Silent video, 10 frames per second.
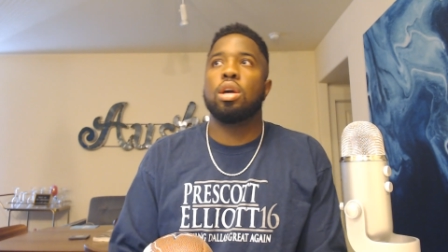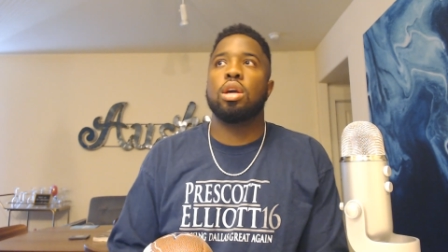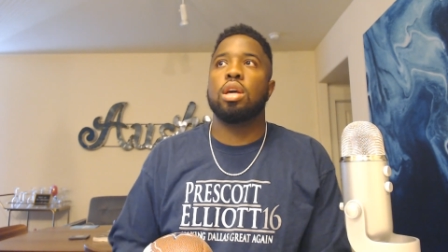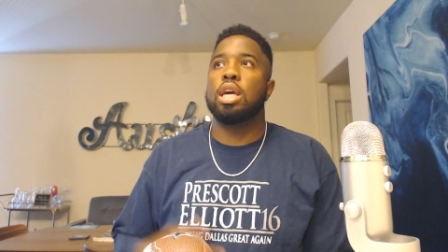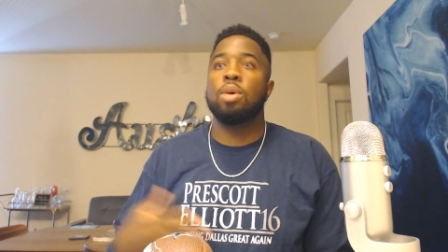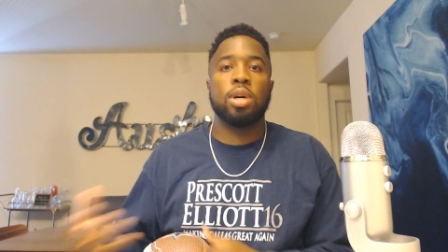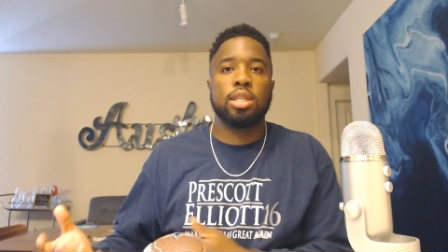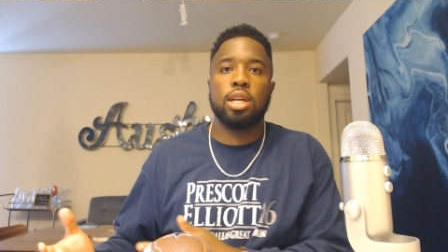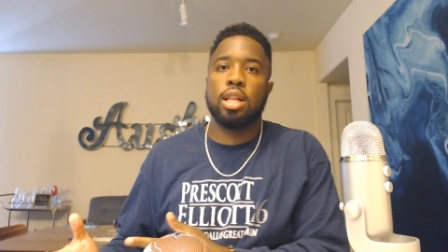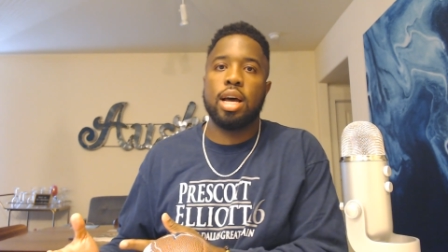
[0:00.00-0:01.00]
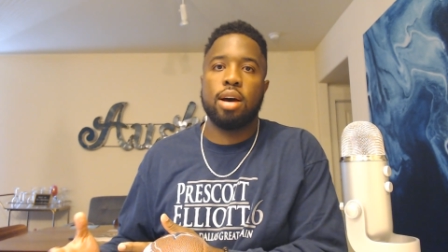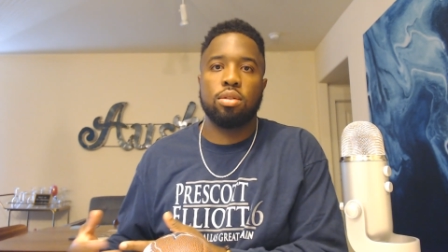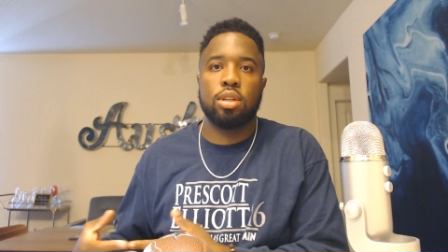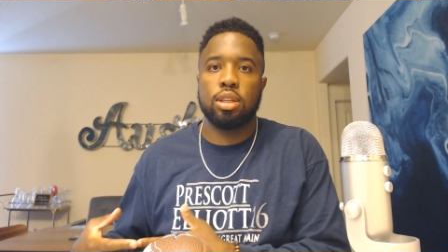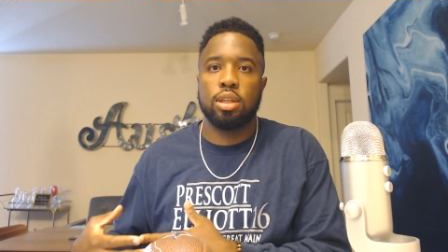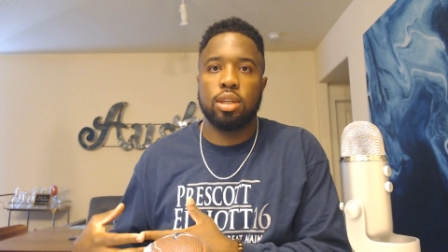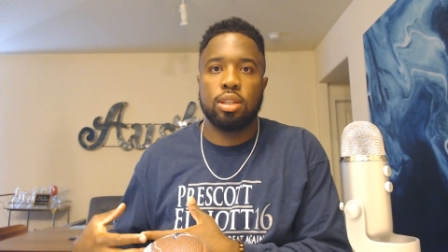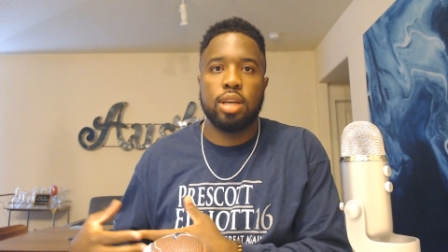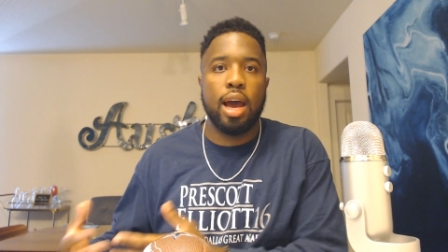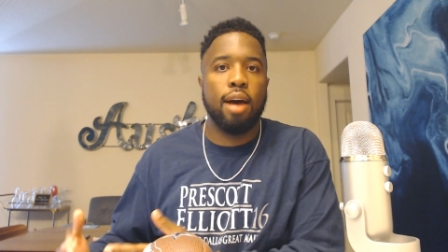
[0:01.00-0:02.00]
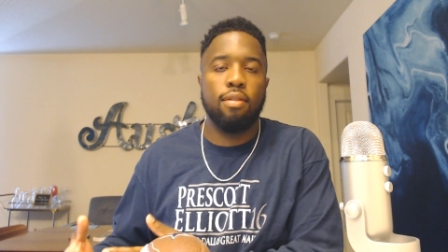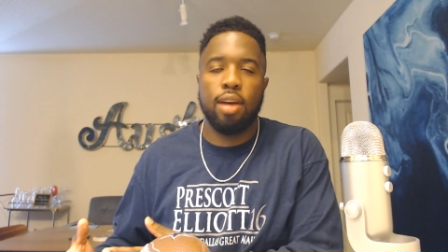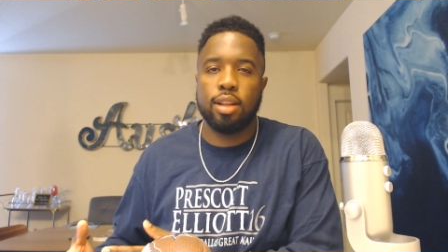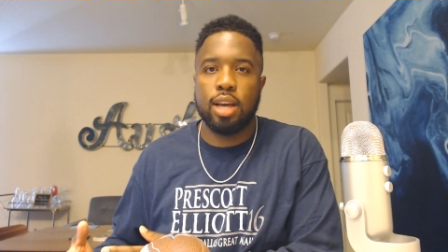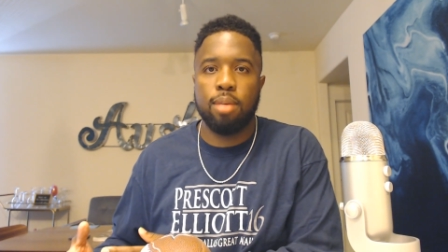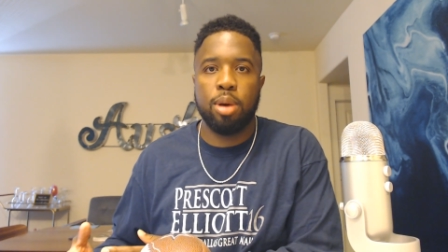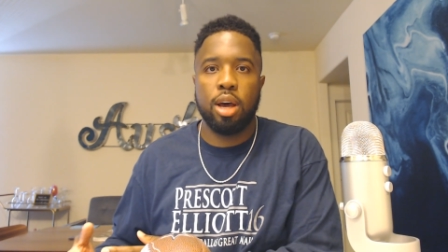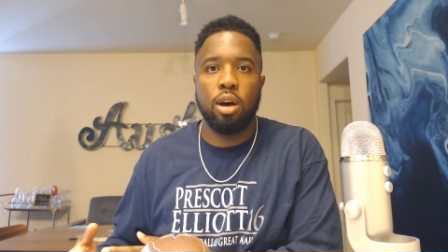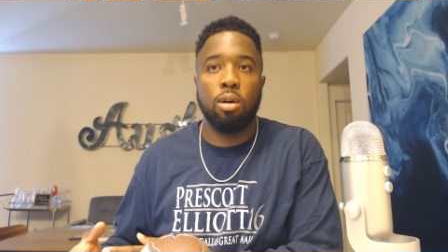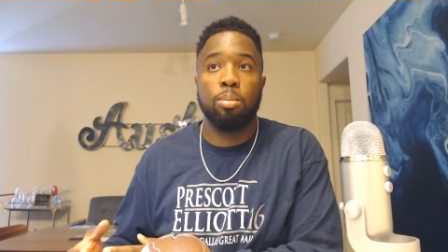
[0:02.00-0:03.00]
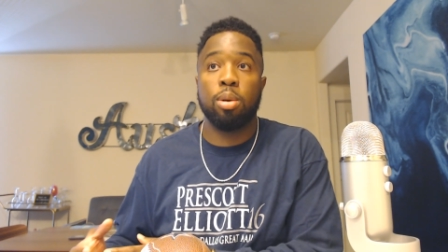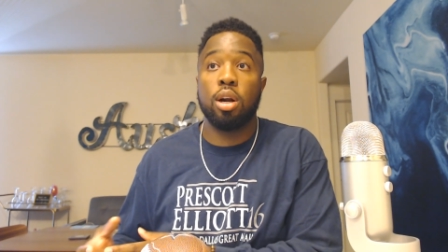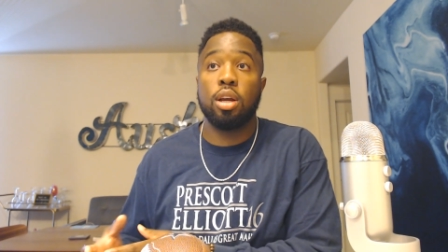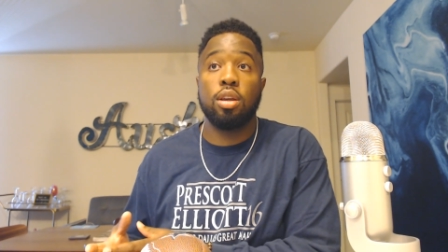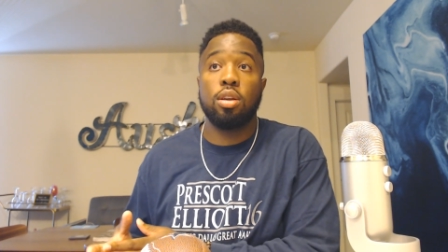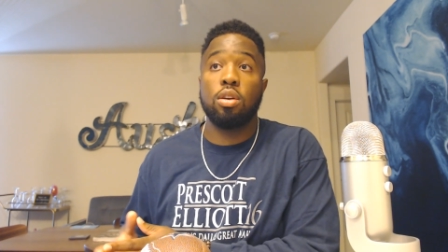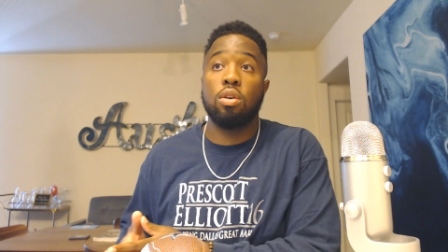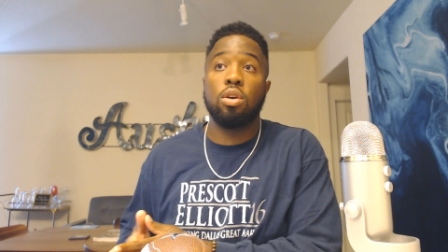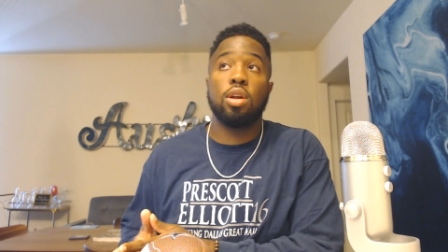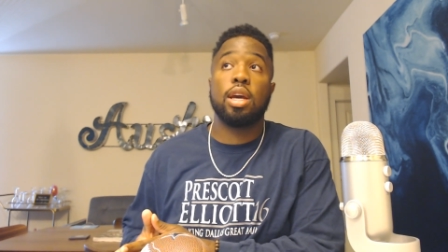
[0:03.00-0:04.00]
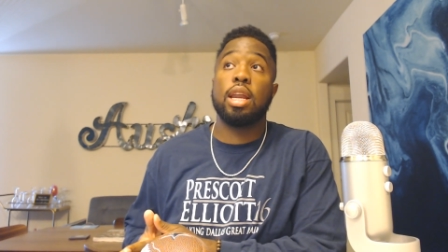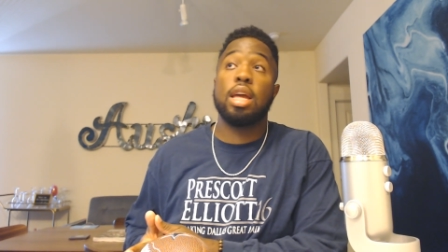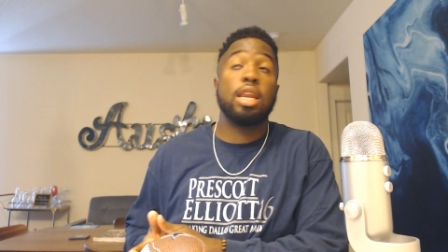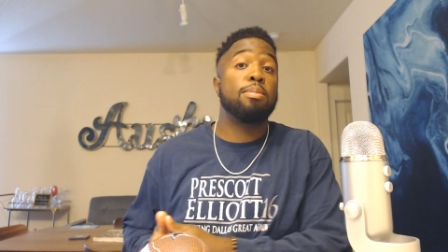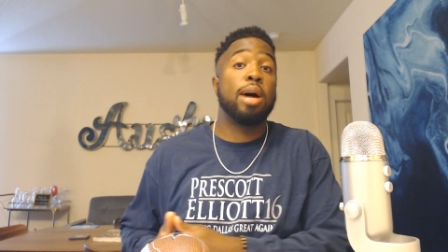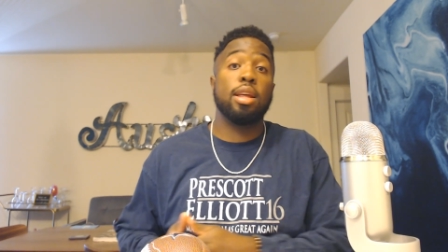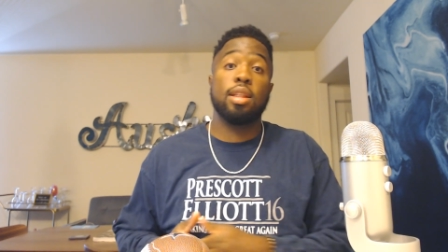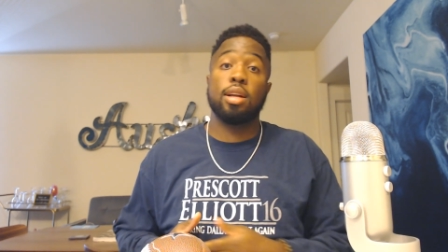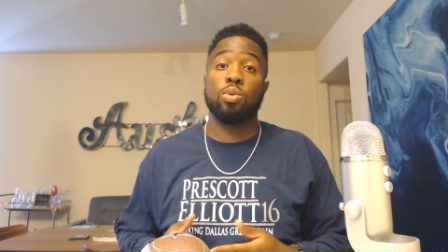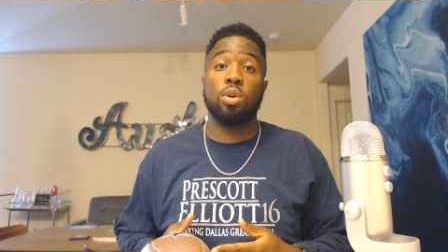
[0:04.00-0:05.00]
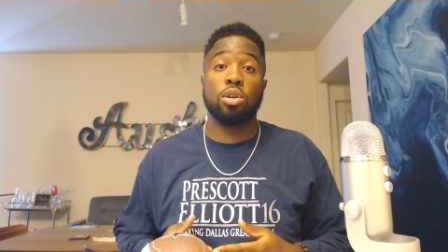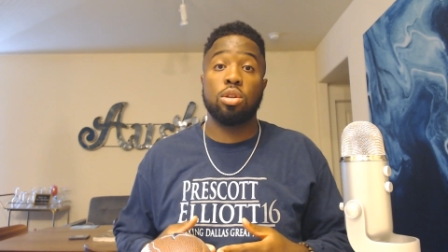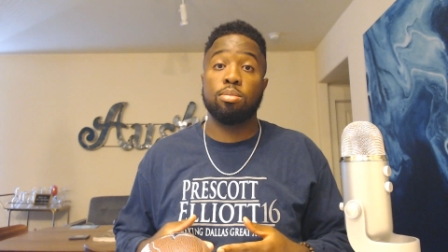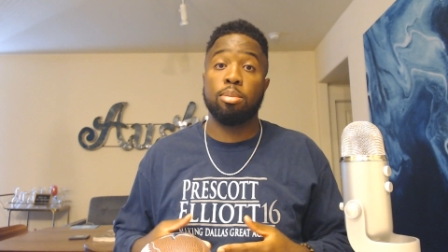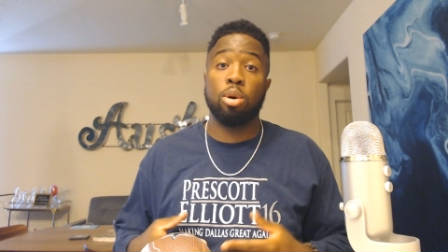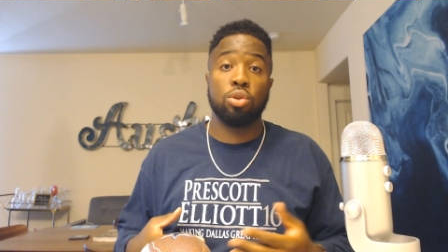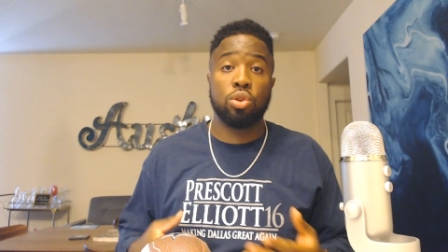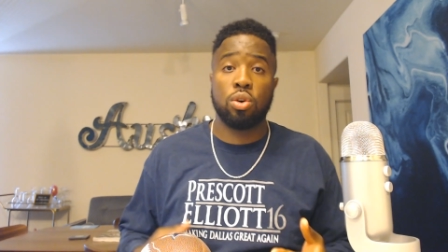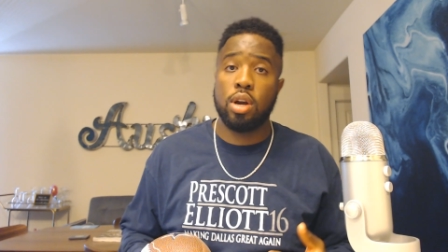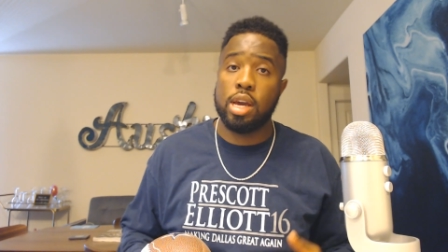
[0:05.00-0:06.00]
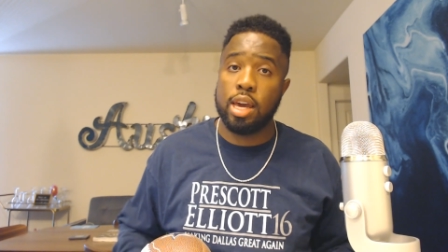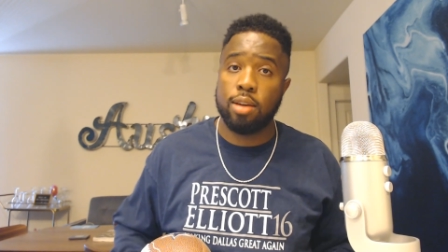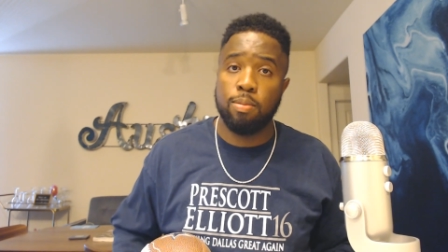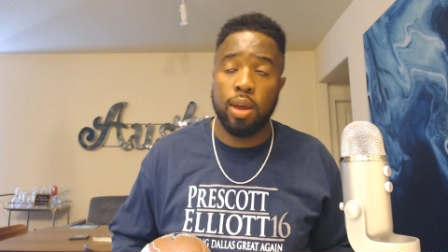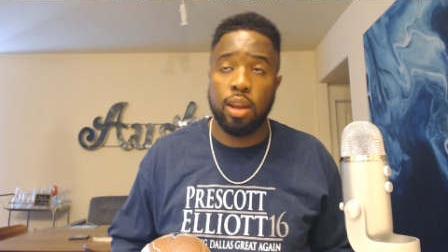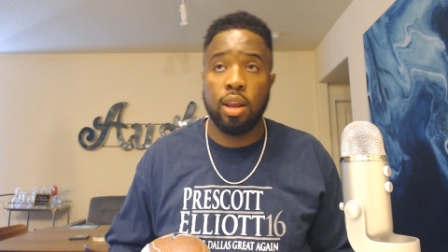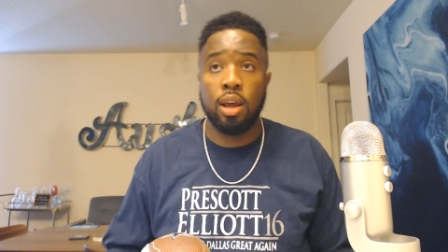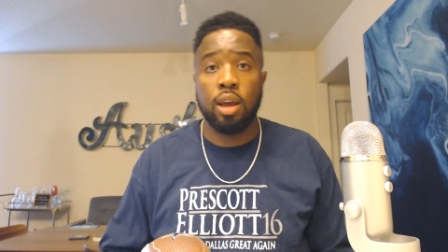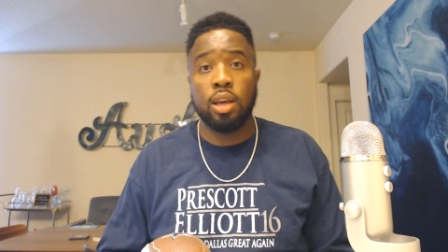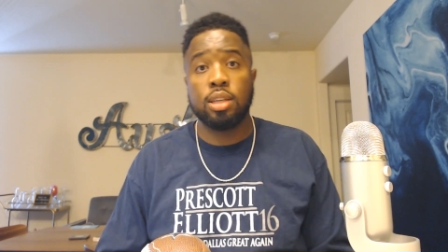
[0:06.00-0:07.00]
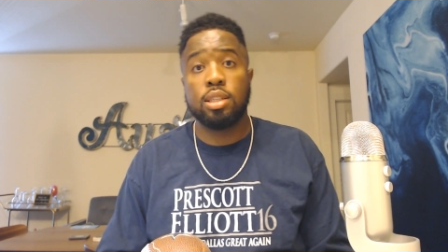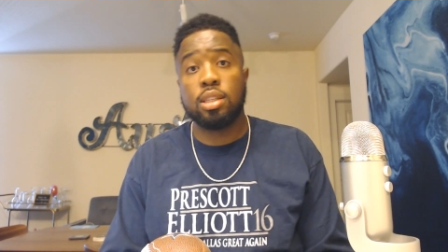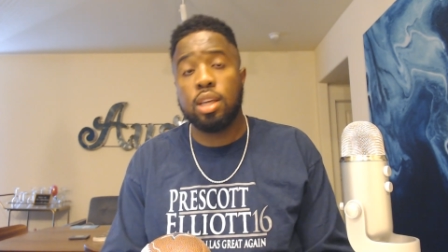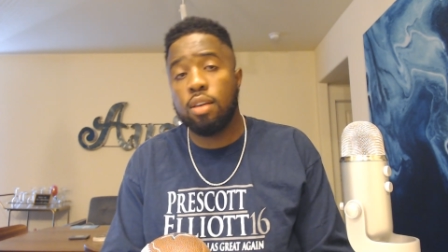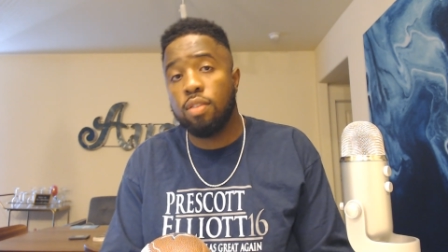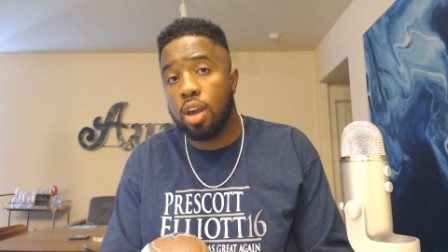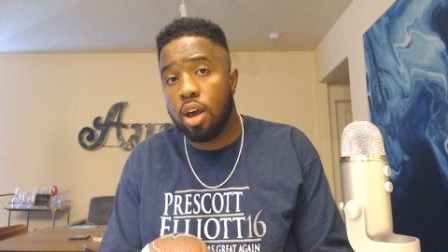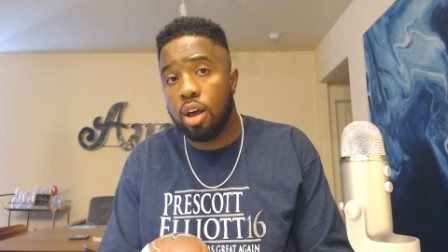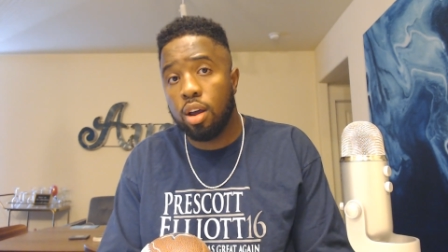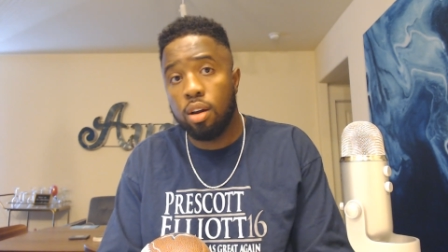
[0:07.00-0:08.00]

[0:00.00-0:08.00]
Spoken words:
he wasn't allowed to have that type of help. Or, you know, you look at anybody that's won a Super Bowl, Troy Aikman, Steve Young,